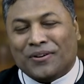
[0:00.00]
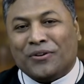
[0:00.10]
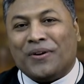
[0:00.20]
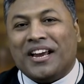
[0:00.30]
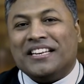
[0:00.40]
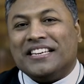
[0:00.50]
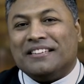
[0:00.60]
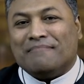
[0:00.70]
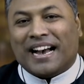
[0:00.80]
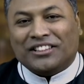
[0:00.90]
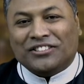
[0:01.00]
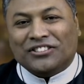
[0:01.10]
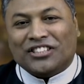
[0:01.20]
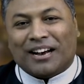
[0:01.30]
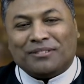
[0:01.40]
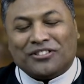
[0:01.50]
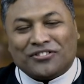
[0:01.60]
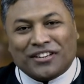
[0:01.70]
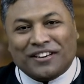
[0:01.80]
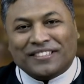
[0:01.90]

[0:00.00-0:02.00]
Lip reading: We read in Matthew chapter 3,